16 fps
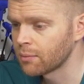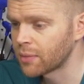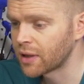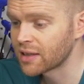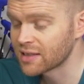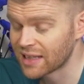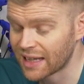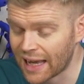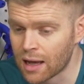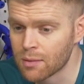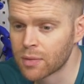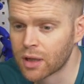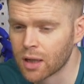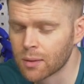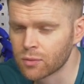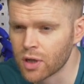because they can
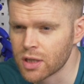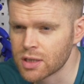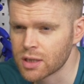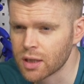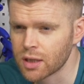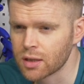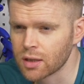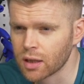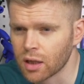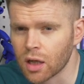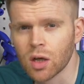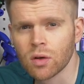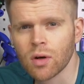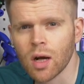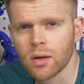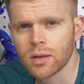become rusted and
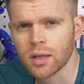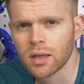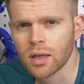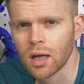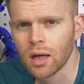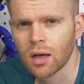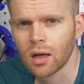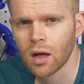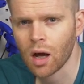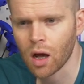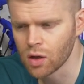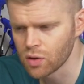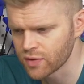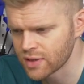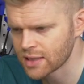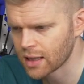corroded
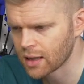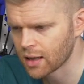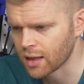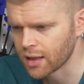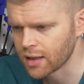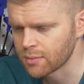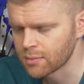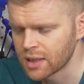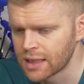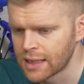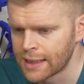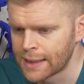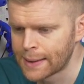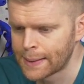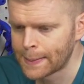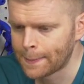over time.
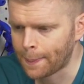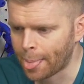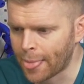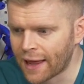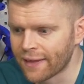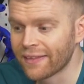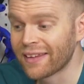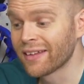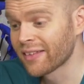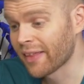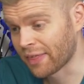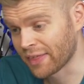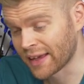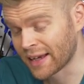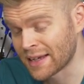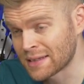And the other
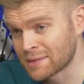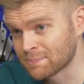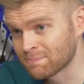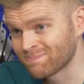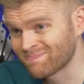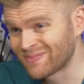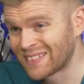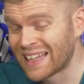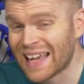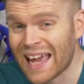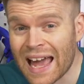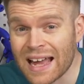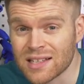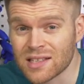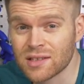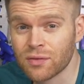thing is,
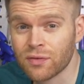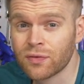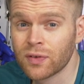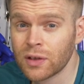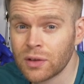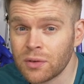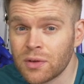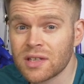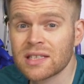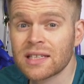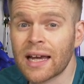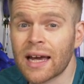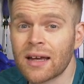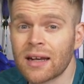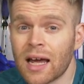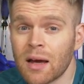yes, flukes
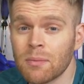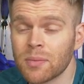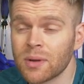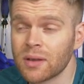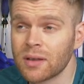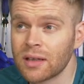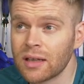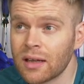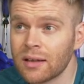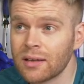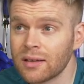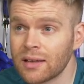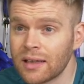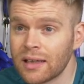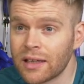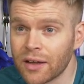can happen.
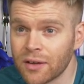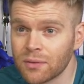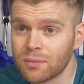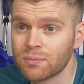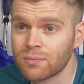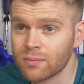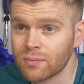You know,